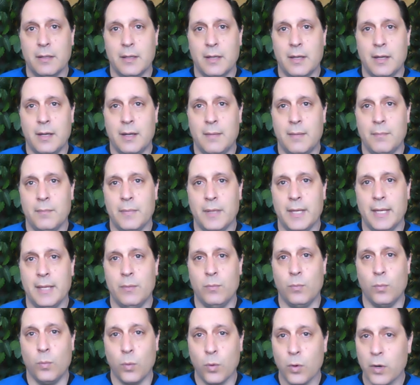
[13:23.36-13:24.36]
um,
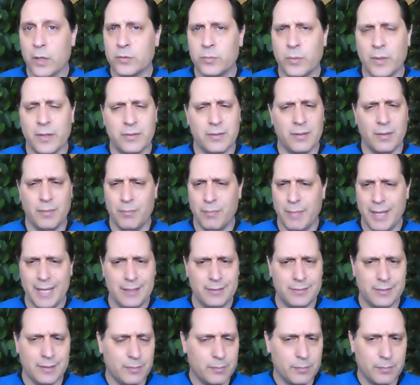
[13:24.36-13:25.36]
and worked with
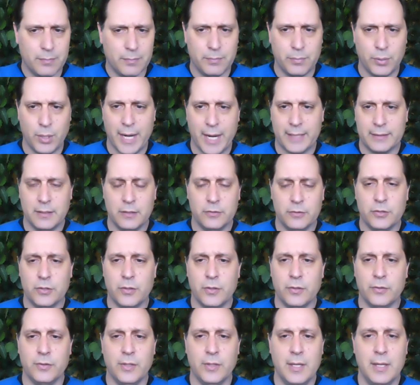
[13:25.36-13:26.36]
amazing
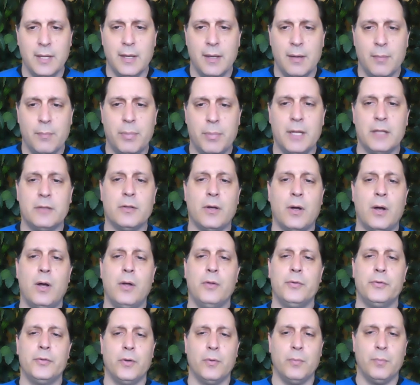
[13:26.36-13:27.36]
practitioners, but it's
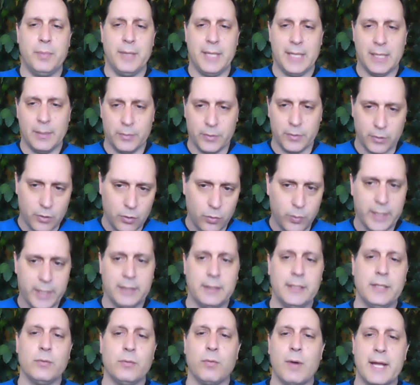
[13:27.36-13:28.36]
also being able to
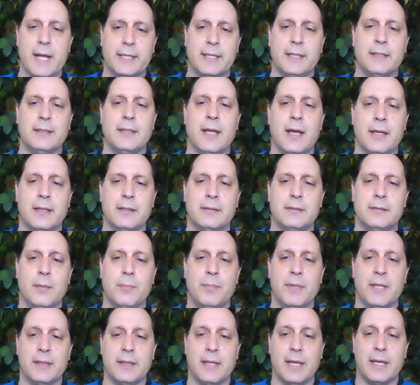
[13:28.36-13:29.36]
quickly recognize
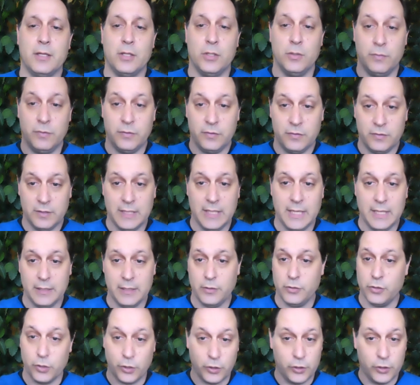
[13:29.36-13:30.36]
something that you've seen and you're